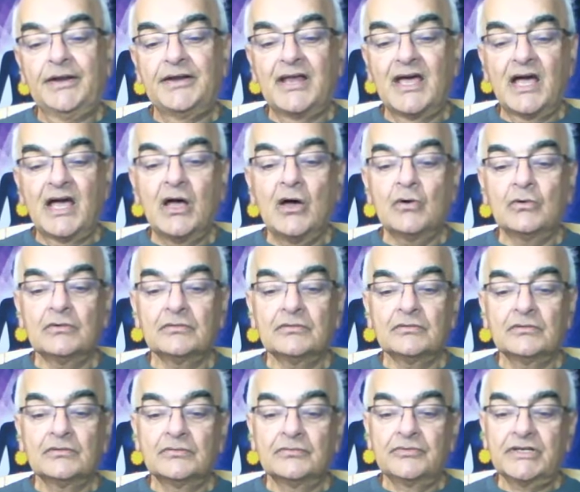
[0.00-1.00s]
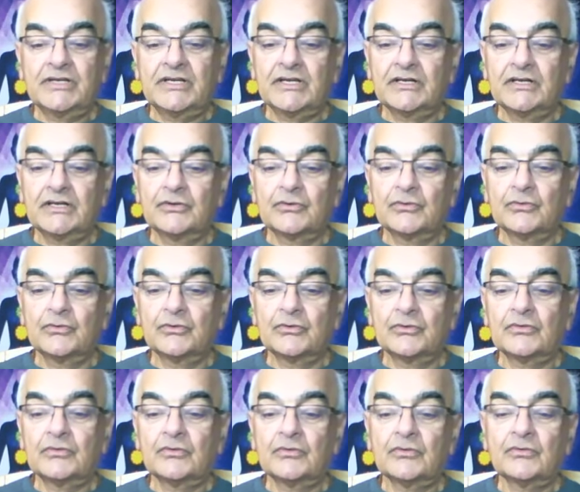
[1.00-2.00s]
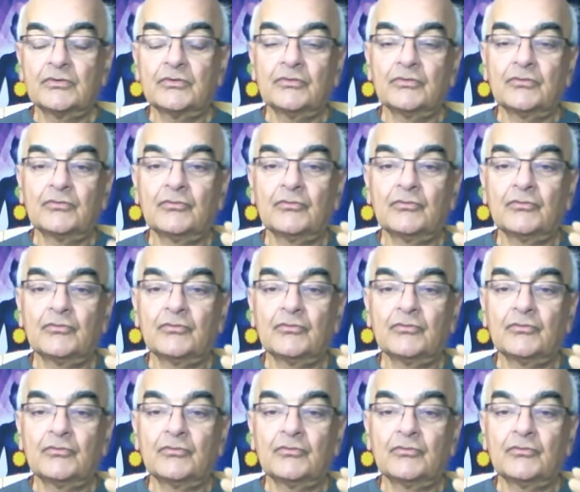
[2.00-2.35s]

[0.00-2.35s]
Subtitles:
And now we get into